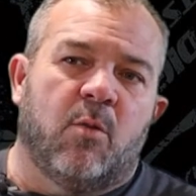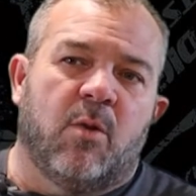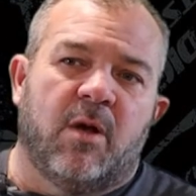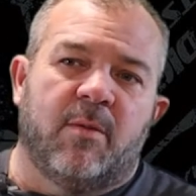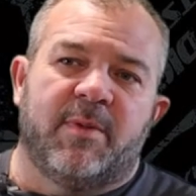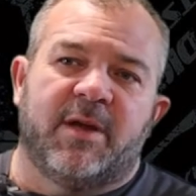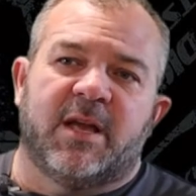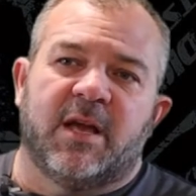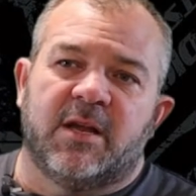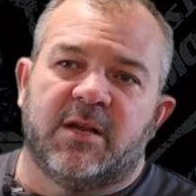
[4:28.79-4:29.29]
Well,
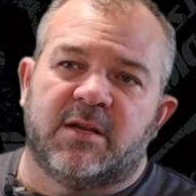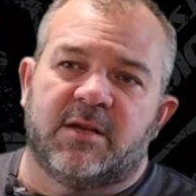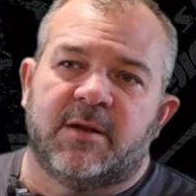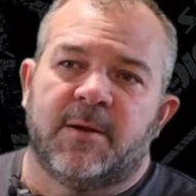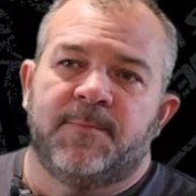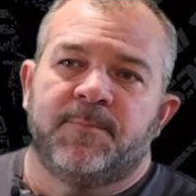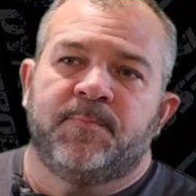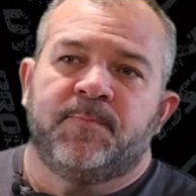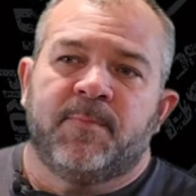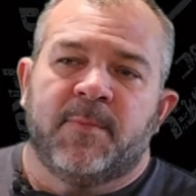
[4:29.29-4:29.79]
because
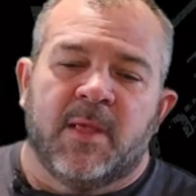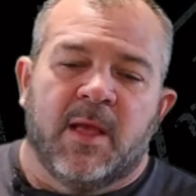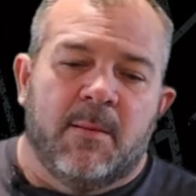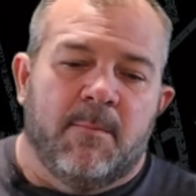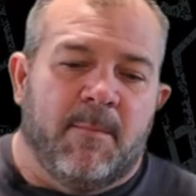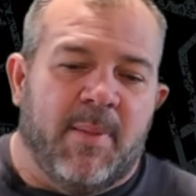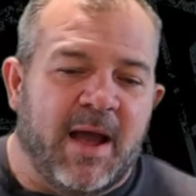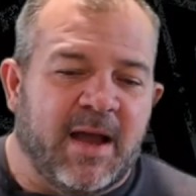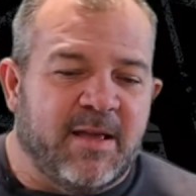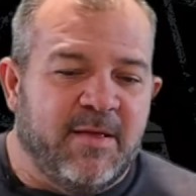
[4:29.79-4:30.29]

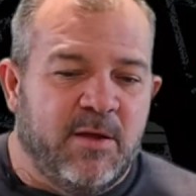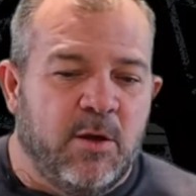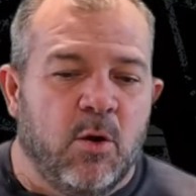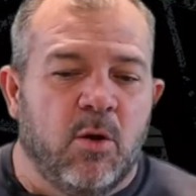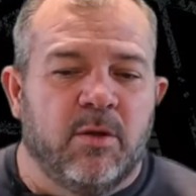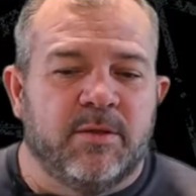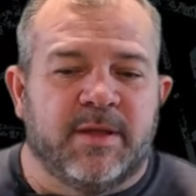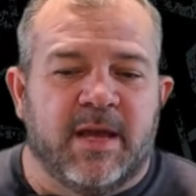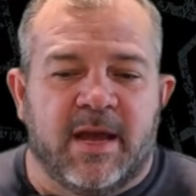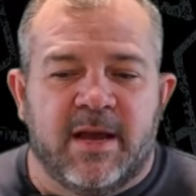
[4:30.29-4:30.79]
back in the
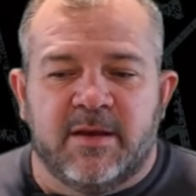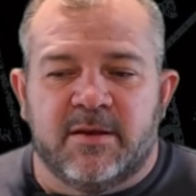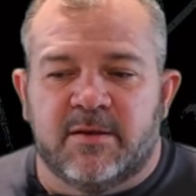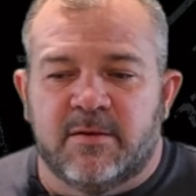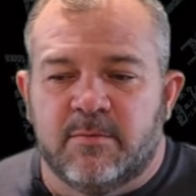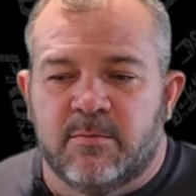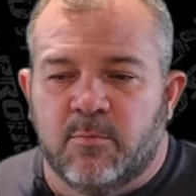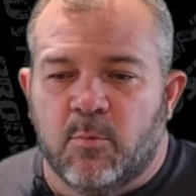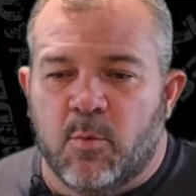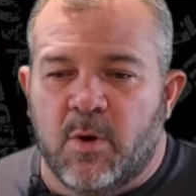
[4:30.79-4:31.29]
old
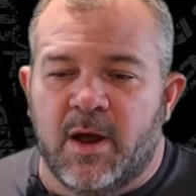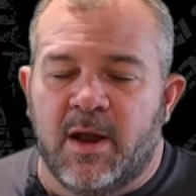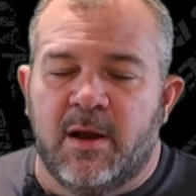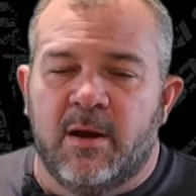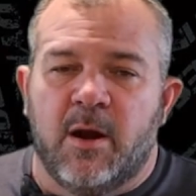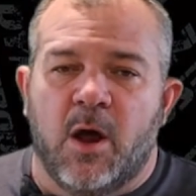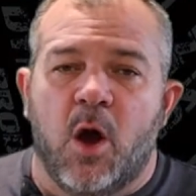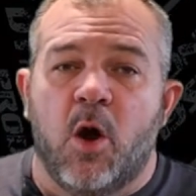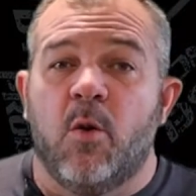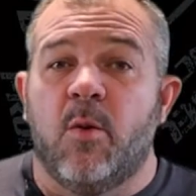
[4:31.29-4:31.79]
days,
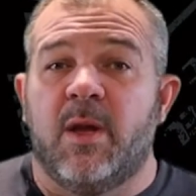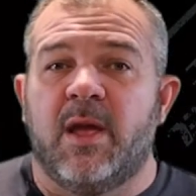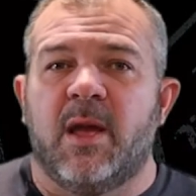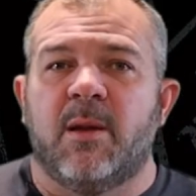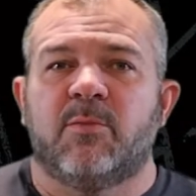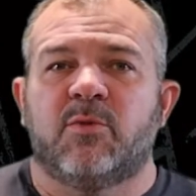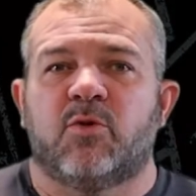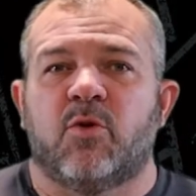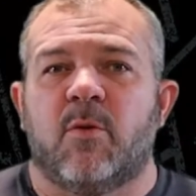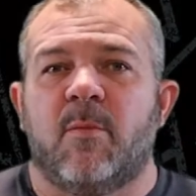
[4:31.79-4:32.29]
when
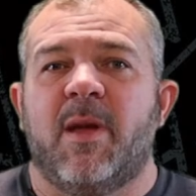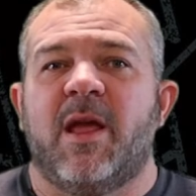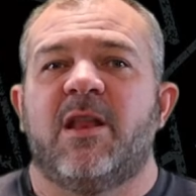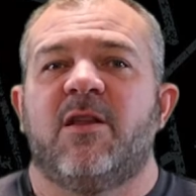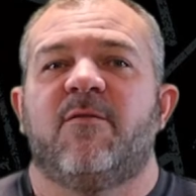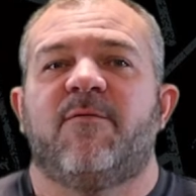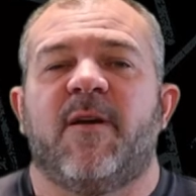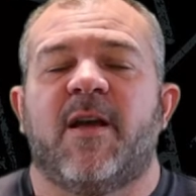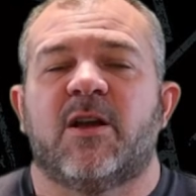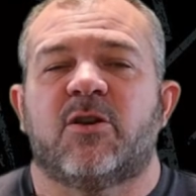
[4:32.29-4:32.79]
OEMs were
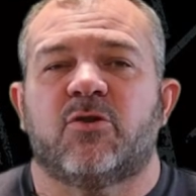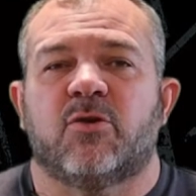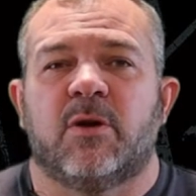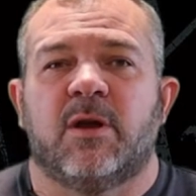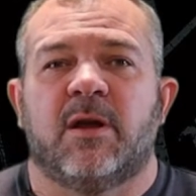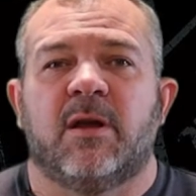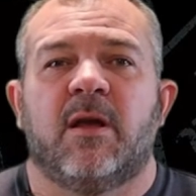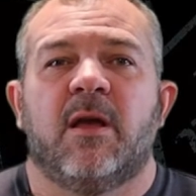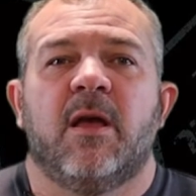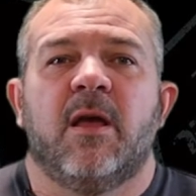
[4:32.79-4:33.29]

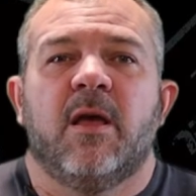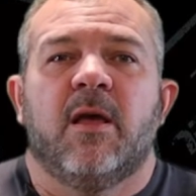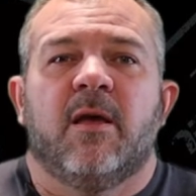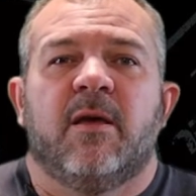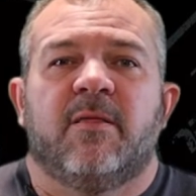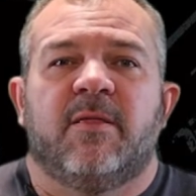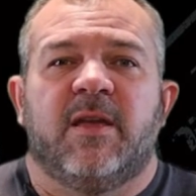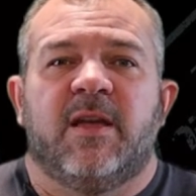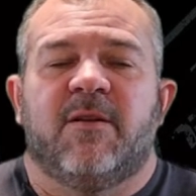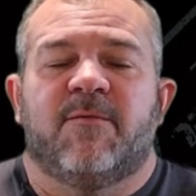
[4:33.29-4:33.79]
manufacturing
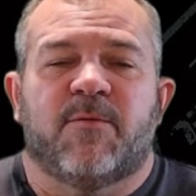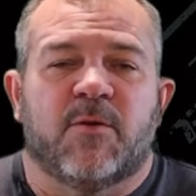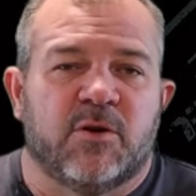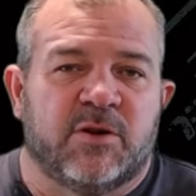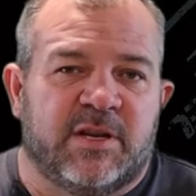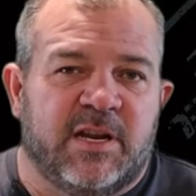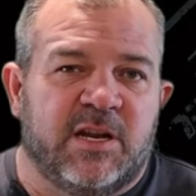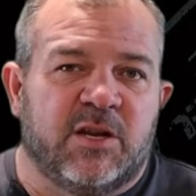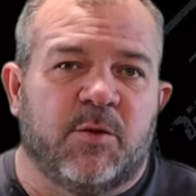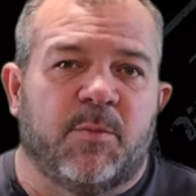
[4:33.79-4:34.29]
the
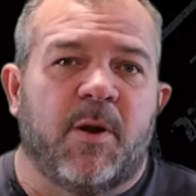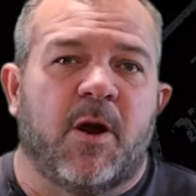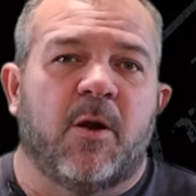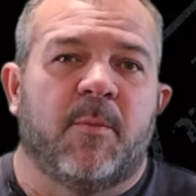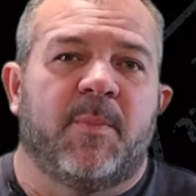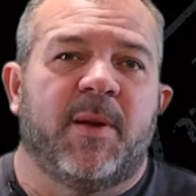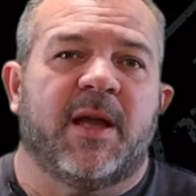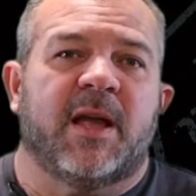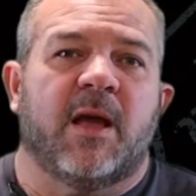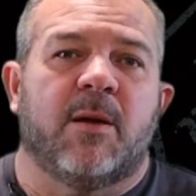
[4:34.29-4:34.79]
first
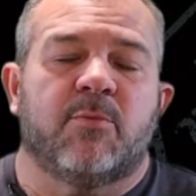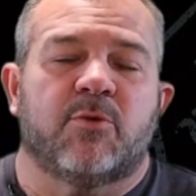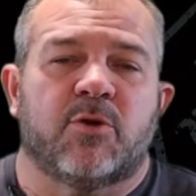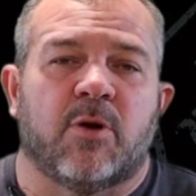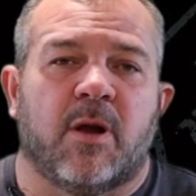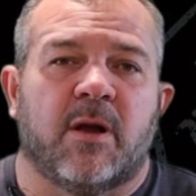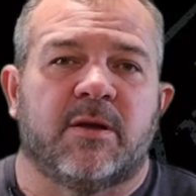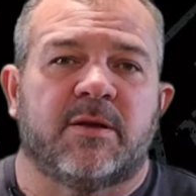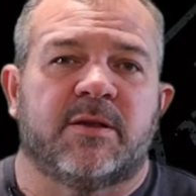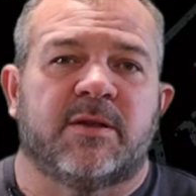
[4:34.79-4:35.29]
diesel-powered pickup
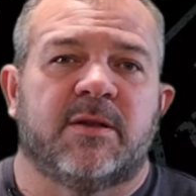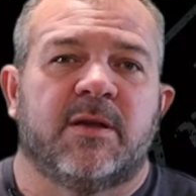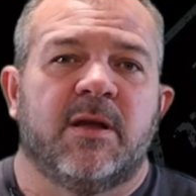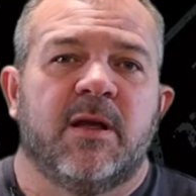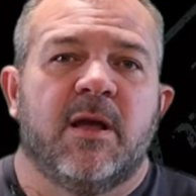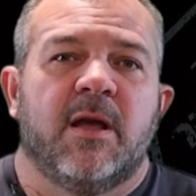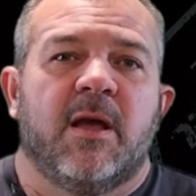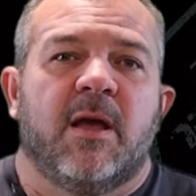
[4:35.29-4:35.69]
trucks,